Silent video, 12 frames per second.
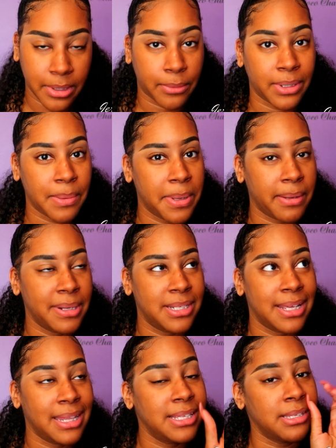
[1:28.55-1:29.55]
They're really
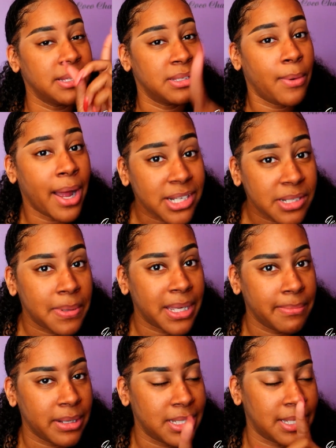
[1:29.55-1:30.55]
pigmented. At least they swatch
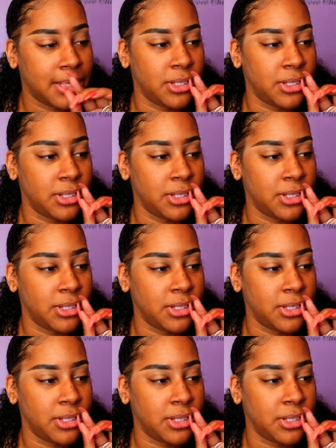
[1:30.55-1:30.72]
pigmented,